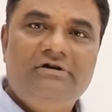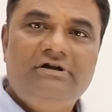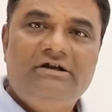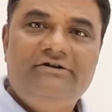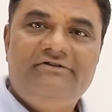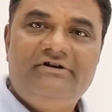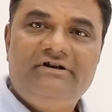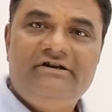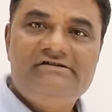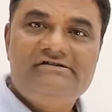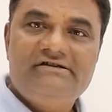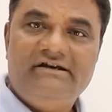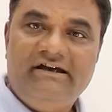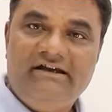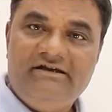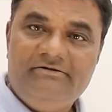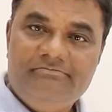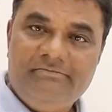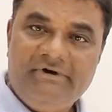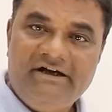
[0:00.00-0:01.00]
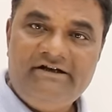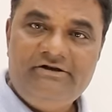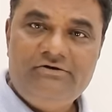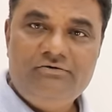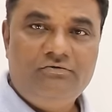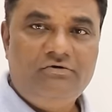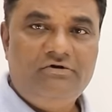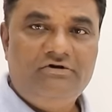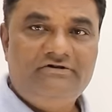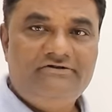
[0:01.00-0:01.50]
If it is n by
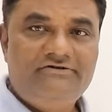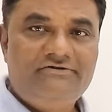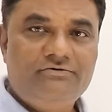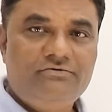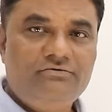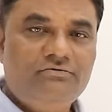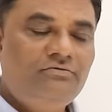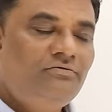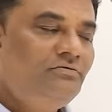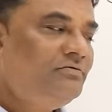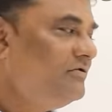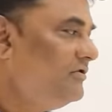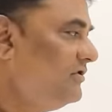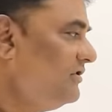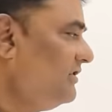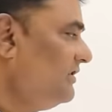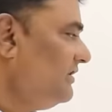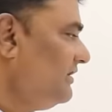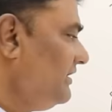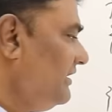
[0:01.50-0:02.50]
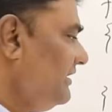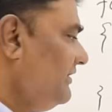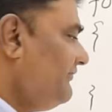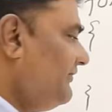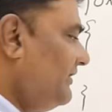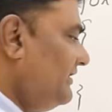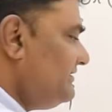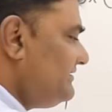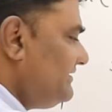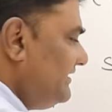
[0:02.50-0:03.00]
2 also, if
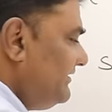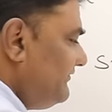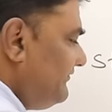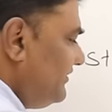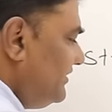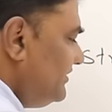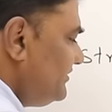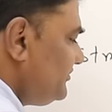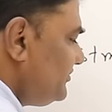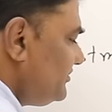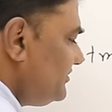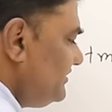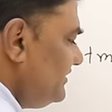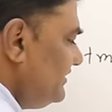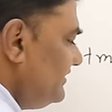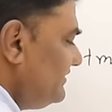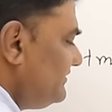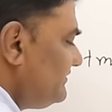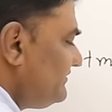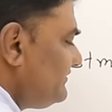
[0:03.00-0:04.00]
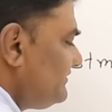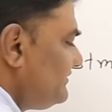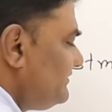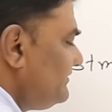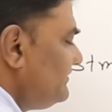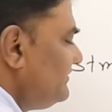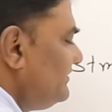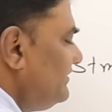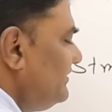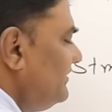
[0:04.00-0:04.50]
I say function
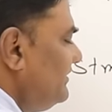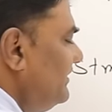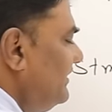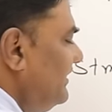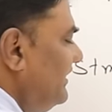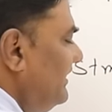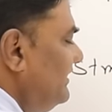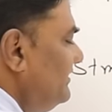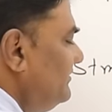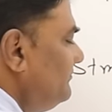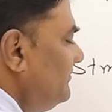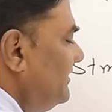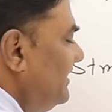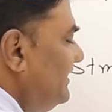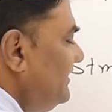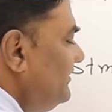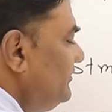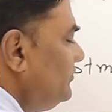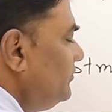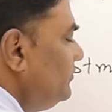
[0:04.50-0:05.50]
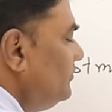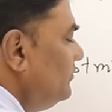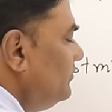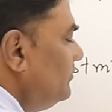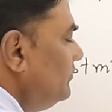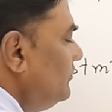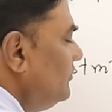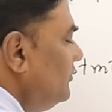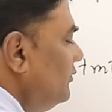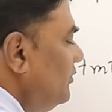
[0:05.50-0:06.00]
is n by 2,
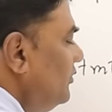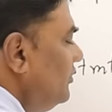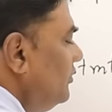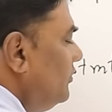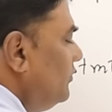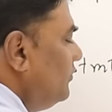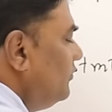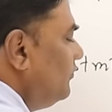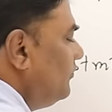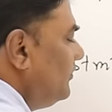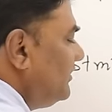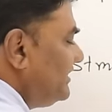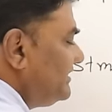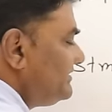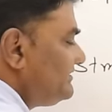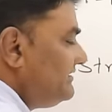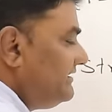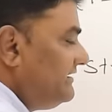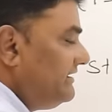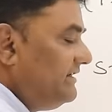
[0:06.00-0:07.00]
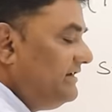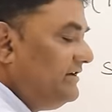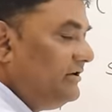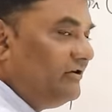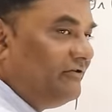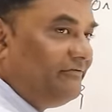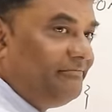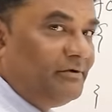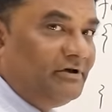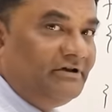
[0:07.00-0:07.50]
what is the degree
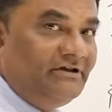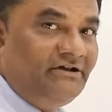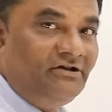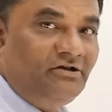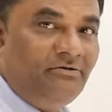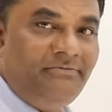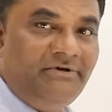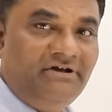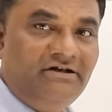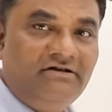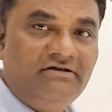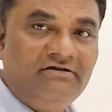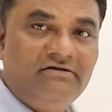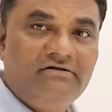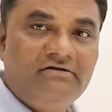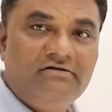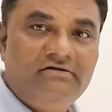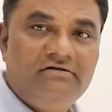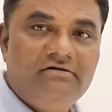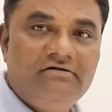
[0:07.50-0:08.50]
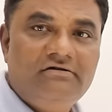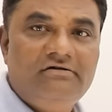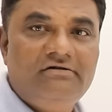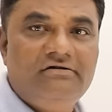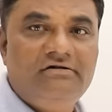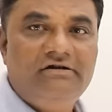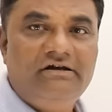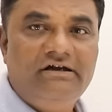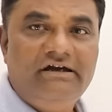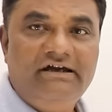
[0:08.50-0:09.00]
of polynomial?
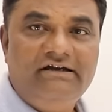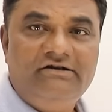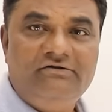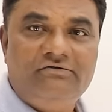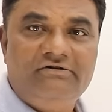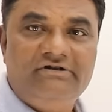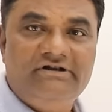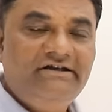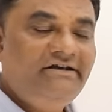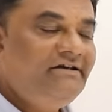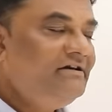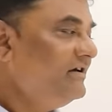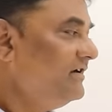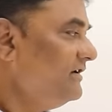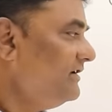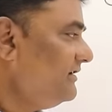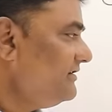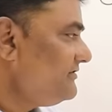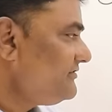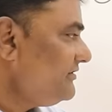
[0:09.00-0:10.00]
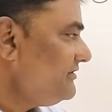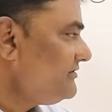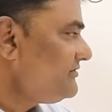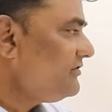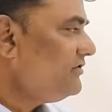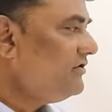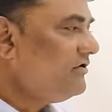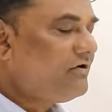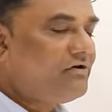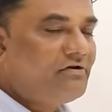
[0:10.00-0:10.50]
N only. So it's
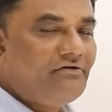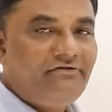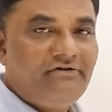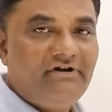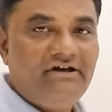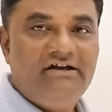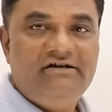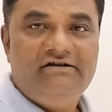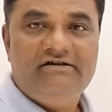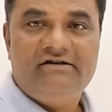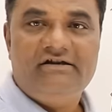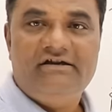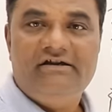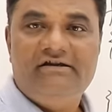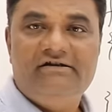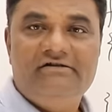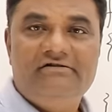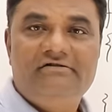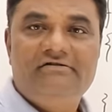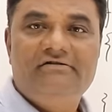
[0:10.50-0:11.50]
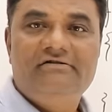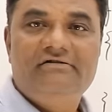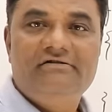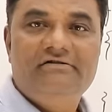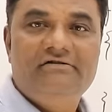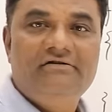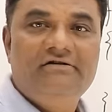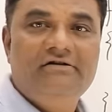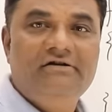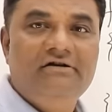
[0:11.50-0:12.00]
order of n again.
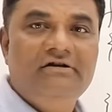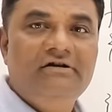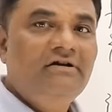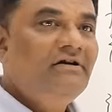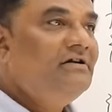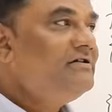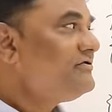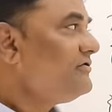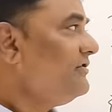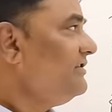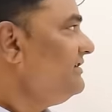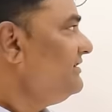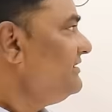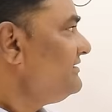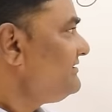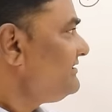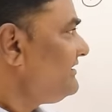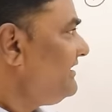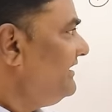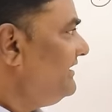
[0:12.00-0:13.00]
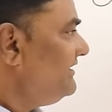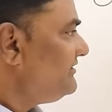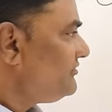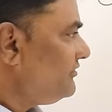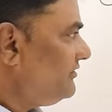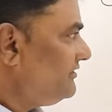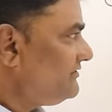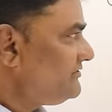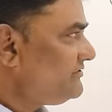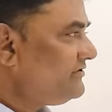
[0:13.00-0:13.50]
So in this case
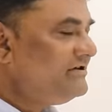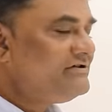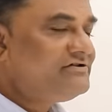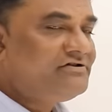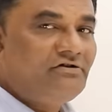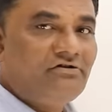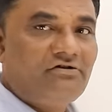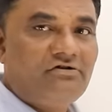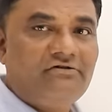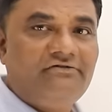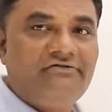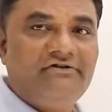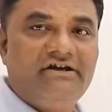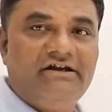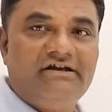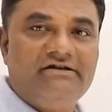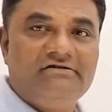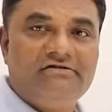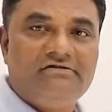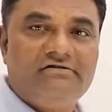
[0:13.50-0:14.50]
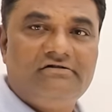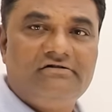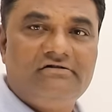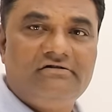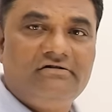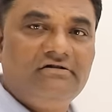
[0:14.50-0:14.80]
also it's order of n.